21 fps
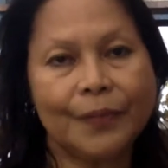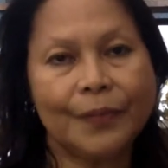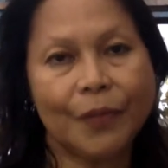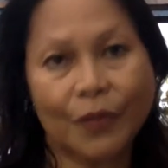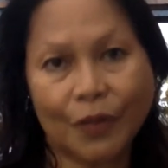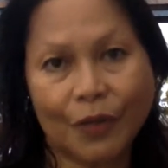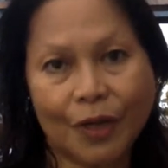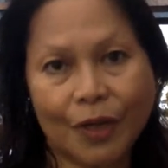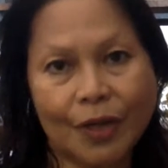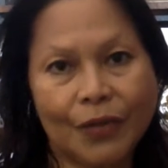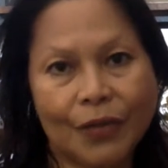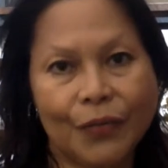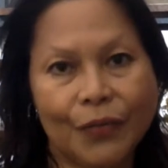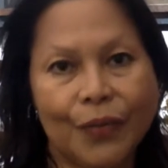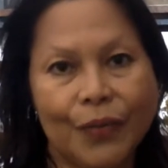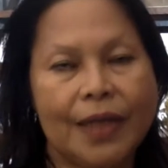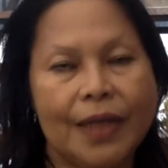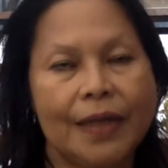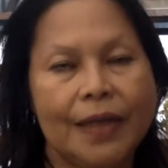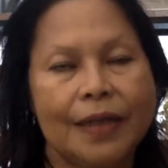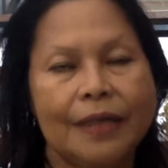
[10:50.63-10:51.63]
third
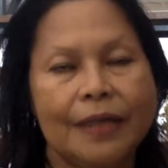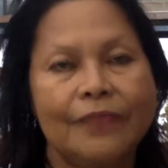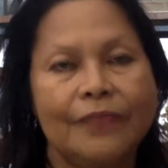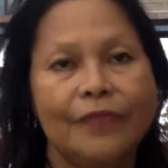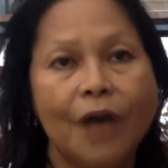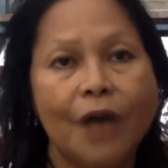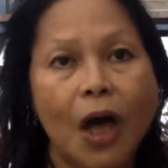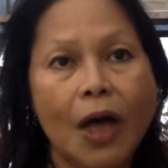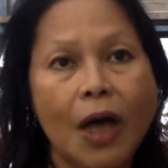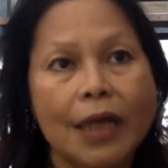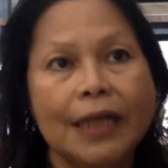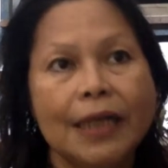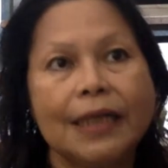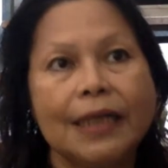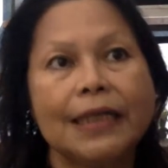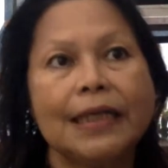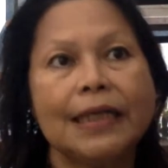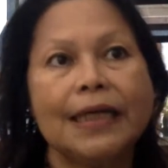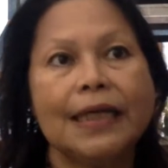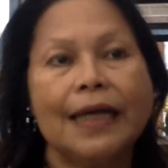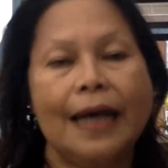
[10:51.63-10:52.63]
week vlog,
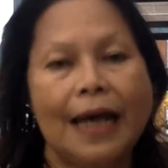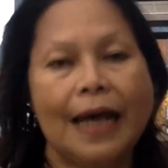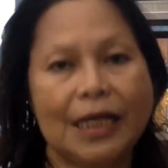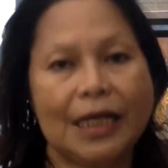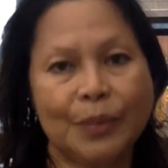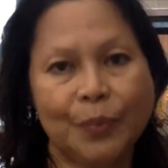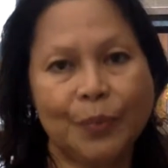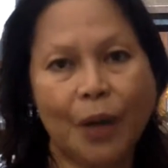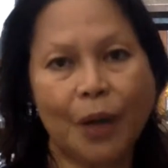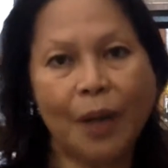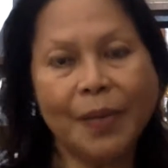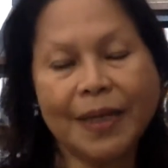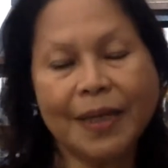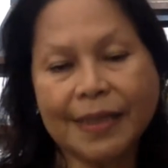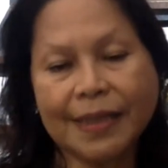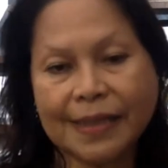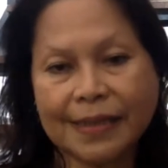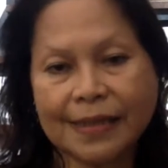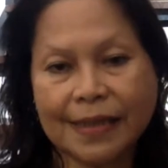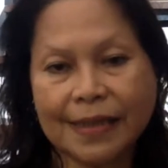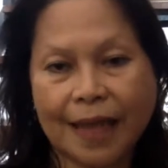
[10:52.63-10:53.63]
as
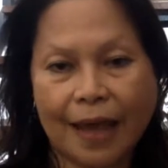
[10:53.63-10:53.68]
promised.